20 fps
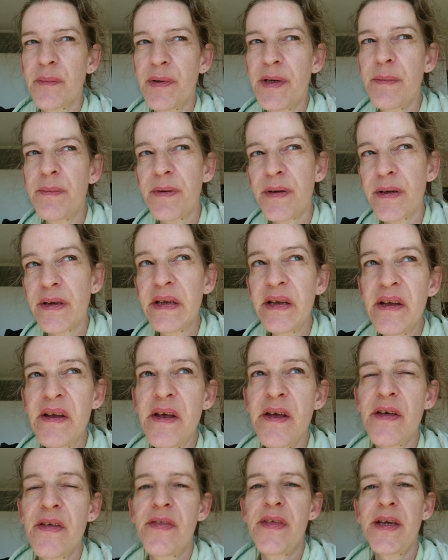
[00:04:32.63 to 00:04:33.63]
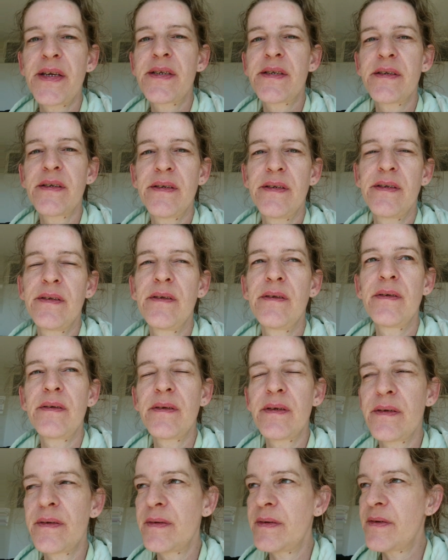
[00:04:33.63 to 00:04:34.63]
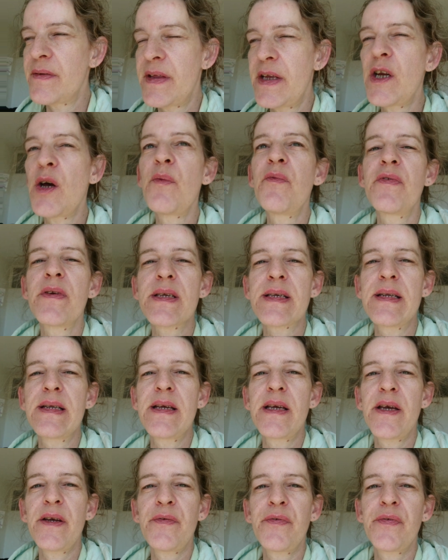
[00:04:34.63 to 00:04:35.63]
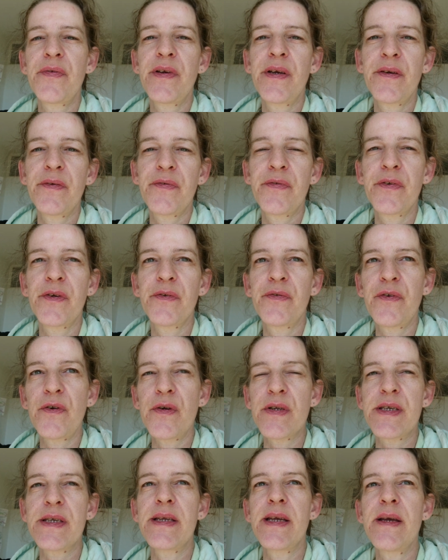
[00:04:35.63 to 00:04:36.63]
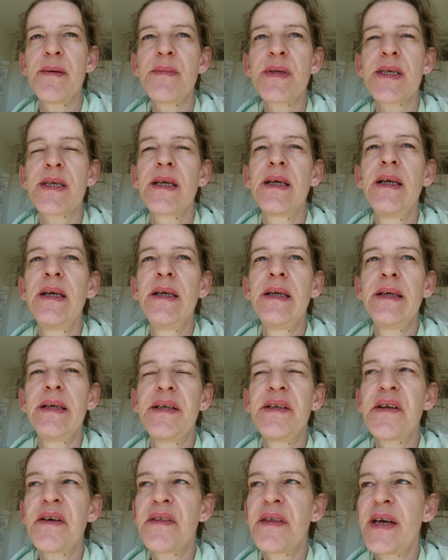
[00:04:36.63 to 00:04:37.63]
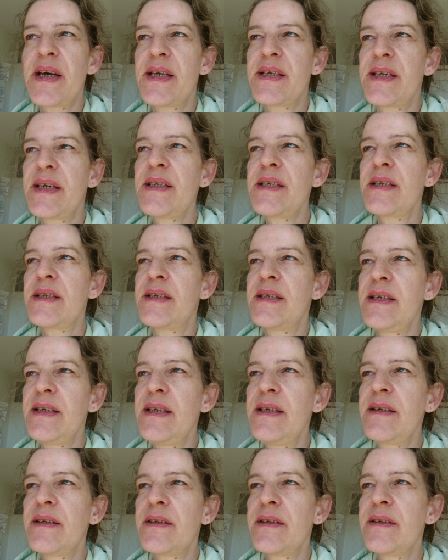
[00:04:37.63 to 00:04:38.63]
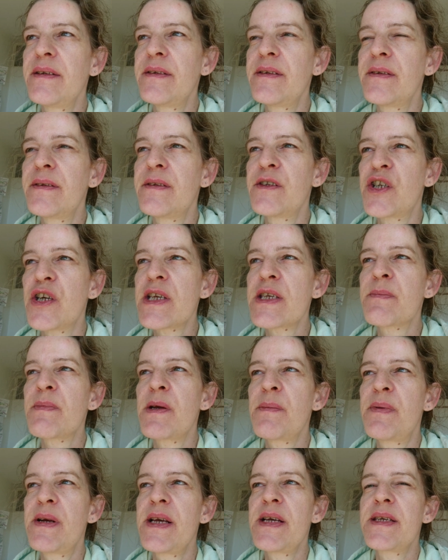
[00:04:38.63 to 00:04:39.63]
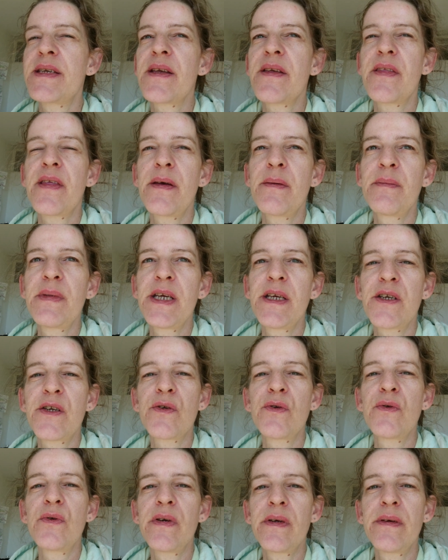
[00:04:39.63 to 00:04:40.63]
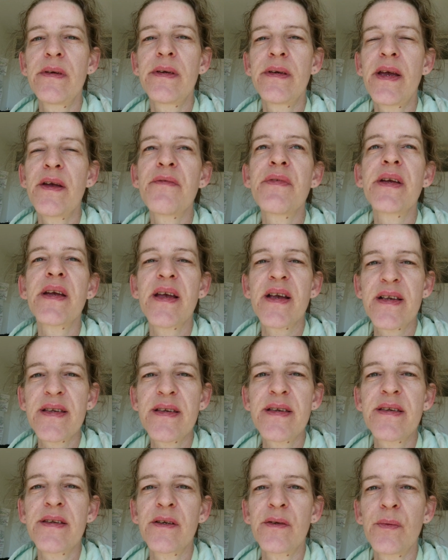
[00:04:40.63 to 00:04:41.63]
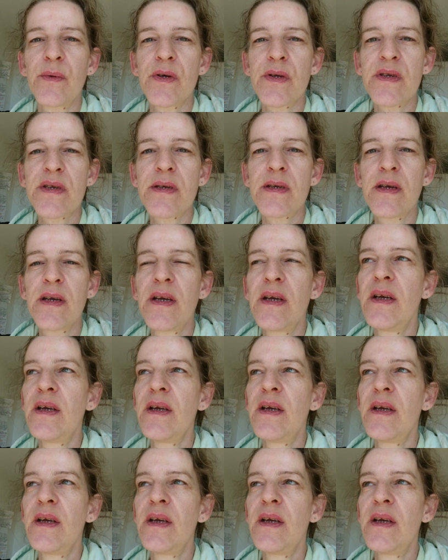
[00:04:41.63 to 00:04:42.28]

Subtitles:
people that obviously have false names another identity, just by placing them into having existed ones.